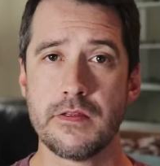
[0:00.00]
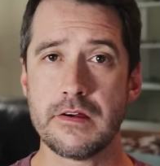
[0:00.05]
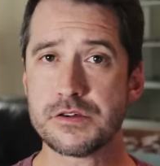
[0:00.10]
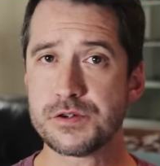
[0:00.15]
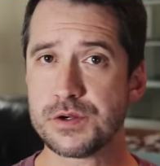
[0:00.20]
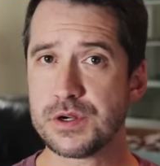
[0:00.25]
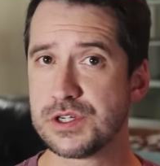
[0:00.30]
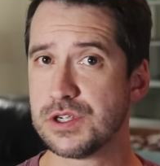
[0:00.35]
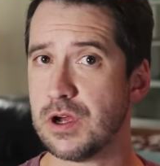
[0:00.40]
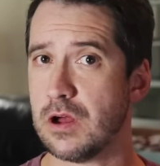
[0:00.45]

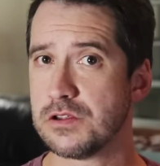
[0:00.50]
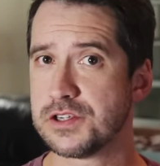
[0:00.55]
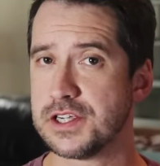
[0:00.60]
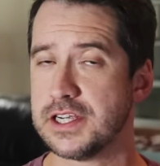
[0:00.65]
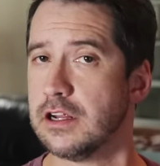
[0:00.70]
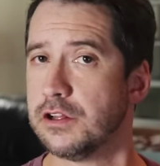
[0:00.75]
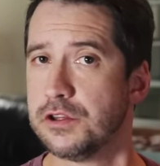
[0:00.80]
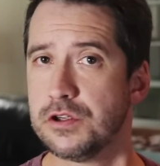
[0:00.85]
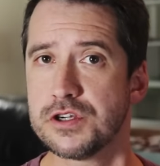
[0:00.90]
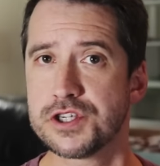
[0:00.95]
This results
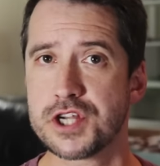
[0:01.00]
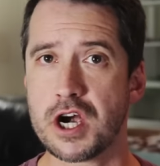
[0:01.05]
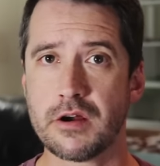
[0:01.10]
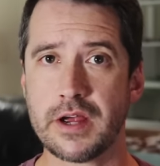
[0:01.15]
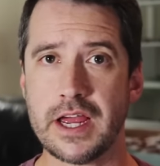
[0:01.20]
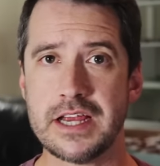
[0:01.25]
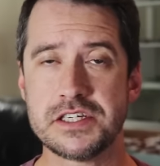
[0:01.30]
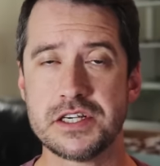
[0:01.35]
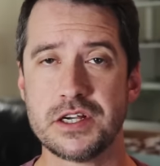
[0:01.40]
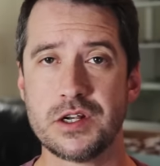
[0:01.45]
in a
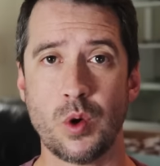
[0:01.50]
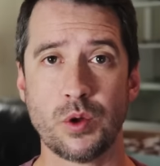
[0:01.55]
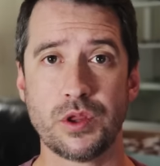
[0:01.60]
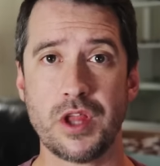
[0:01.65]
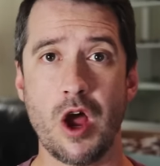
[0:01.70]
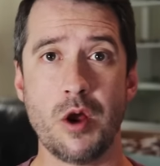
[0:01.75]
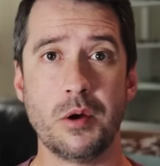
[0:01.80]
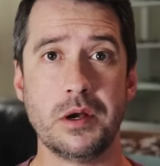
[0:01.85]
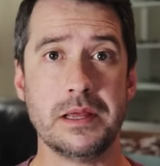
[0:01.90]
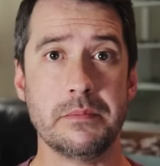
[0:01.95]
two-stroke engine
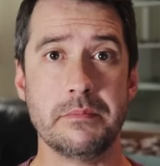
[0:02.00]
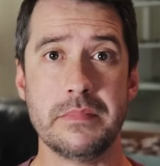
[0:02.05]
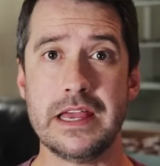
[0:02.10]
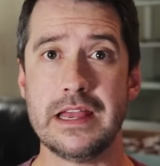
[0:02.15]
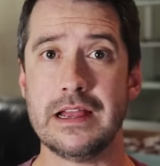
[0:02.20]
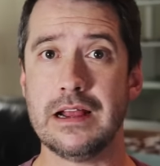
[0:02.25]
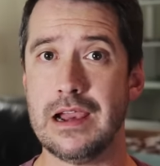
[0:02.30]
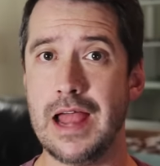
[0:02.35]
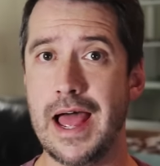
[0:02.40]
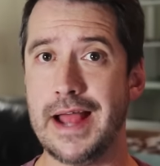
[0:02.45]
not only
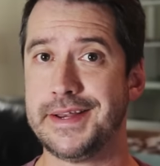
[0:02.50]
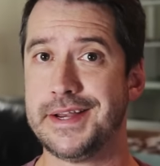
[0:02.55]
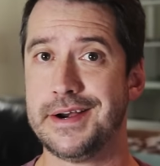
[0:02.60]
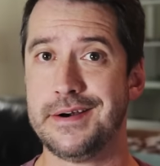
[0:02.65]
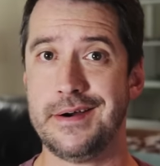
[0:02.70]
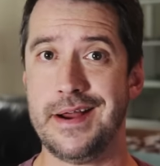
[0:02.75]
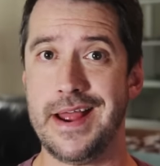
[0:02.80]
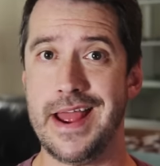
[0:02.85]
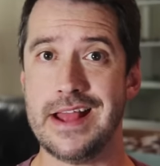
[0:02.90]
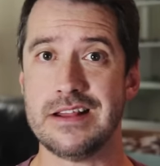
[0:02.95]
being
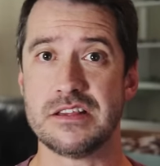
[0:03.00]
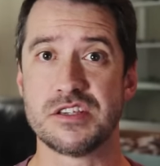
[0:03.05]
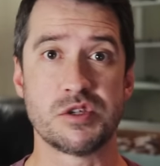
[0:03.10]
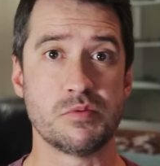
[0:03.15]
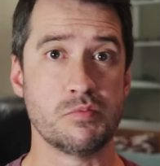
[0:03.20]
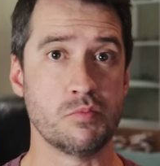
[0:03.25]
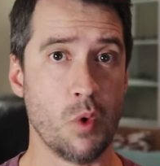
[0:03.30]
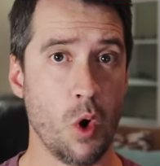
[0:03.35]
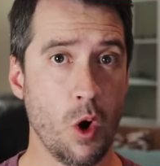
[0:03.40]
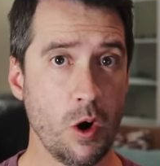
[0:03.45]
lighter and
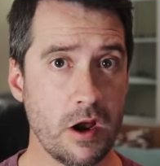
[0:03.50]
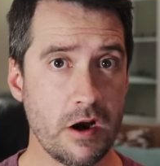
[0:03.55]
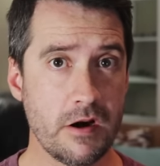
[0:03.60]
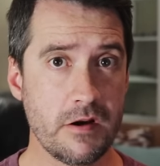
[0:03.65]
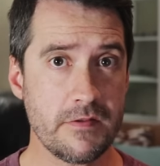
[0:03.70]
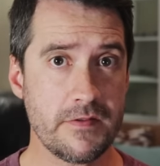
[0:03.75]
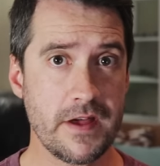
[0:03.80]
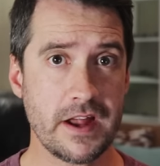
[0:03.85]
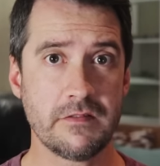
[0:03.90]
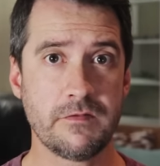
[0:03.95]

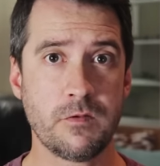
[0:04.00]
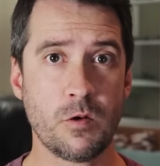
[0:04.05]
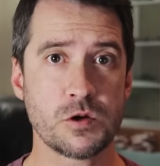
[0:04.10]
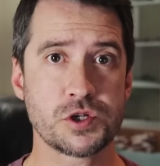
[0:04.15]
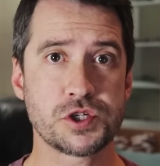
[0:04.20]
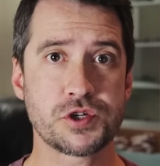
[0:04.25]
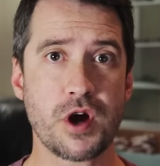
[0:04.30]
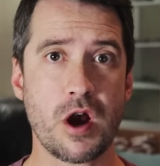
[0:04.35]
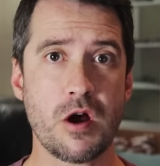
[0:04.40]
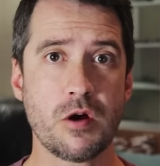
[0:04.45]
smaller than a
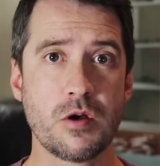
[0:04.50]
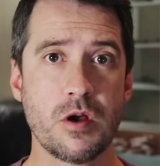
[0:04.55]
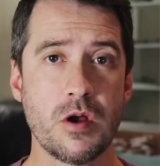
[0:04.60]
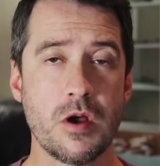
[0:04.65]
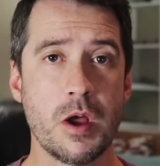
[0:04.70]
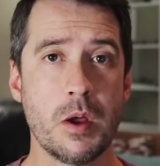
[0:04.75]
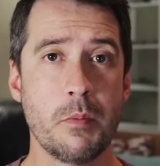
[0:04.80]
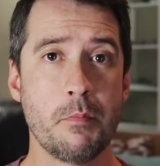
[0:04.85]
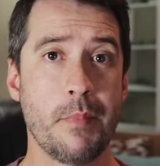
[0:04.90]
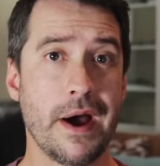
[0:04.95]
four-stroke,
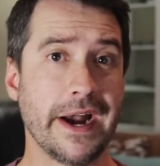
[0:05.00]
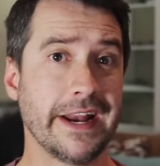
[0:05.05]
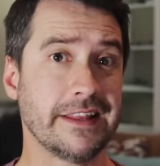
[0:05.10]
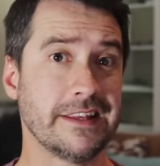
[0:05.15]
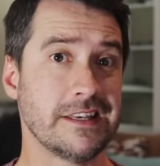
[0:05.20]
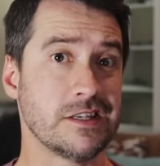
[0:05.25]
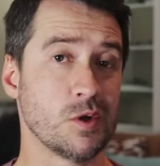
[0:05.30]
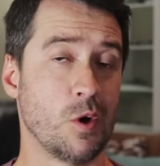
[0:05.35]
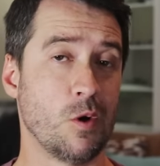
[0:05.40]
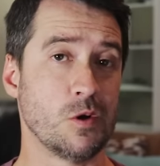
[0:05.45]
but
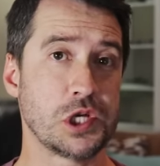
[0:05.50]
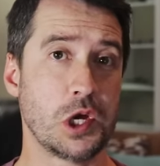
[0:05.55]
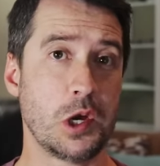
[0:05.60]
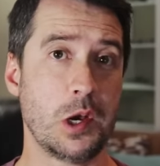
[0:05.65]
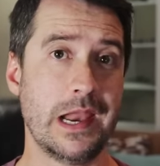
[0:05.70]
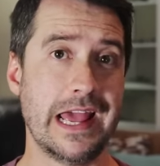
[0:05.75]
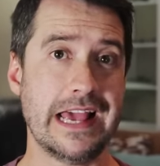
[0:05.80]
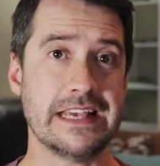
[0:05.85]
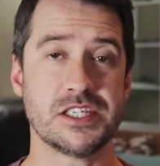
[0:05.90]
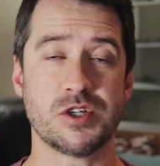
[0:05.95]
it is also
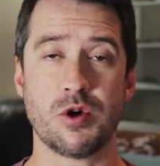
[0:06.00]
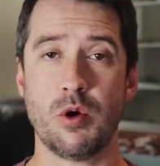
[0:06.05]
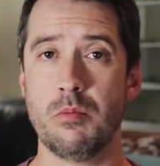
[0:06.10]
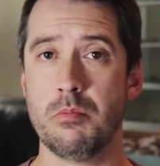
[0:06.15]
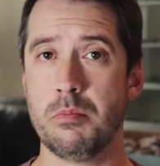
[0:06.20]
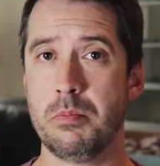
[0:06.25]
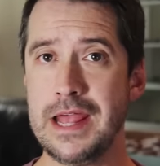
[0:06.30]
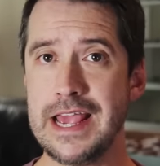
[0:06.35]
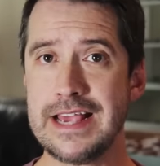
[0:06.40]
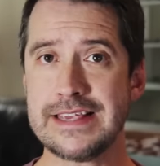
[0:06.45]
less
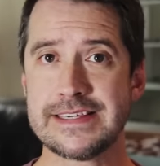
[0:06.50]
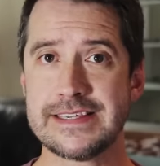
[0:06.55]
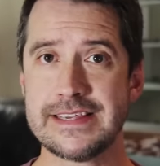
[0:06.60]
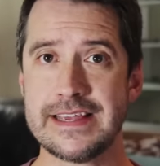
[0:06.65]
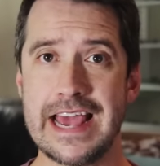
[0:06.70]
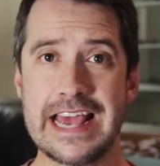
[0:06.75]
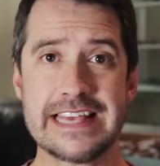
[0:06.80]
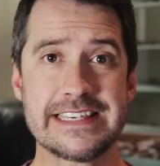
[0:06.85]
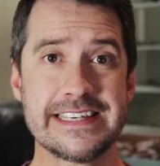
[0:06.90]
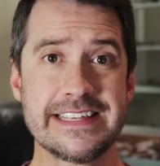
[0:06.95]
complex
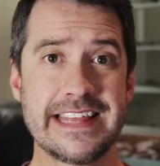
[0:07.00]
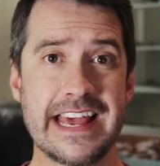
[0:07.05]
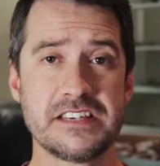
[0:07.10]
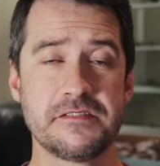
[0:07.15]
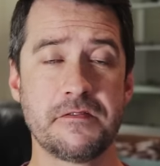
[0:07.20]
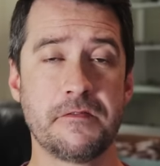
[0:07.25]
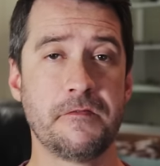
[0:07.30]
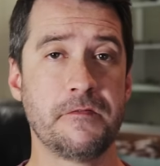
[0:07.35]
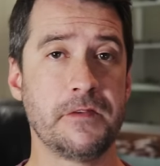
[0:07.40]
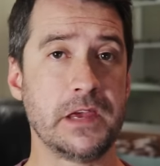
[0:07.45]
as it
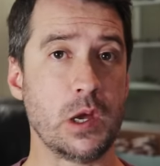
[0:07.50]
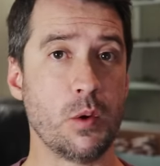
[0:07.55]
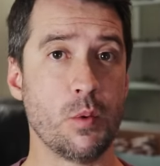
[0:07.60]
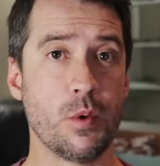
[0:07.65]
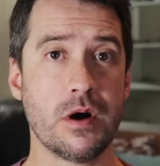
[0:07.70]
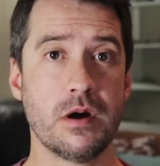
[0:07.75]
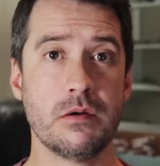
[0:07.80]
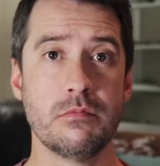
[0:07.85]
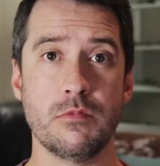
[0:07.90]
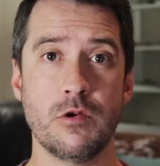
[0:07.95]
has
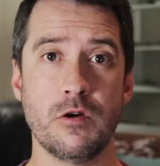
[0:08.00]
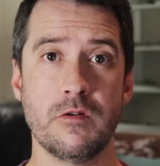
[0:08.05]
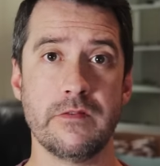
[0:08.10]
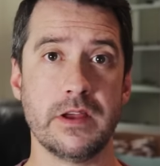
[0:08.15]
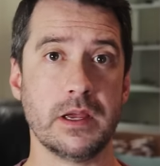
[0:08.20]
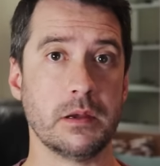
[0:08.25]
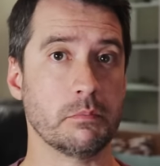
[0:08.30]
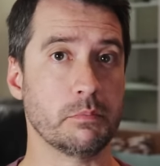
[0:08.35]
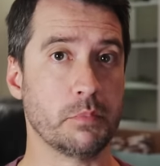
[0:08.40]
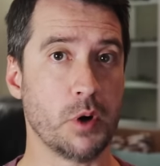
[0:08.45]
fewer
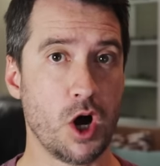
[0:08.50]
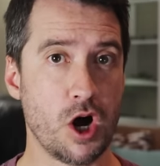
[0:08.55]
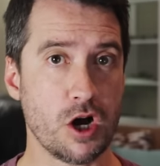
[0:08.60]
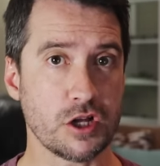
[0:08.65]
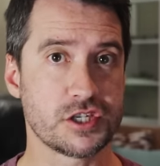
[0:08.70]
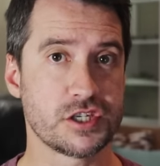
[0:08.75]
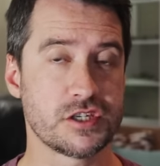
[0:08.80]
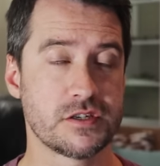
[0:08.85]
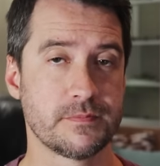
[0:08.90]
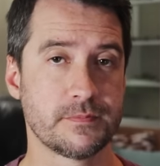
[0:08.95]
moving
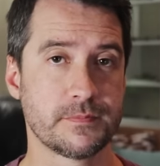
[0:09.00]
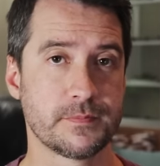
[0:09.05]
parts.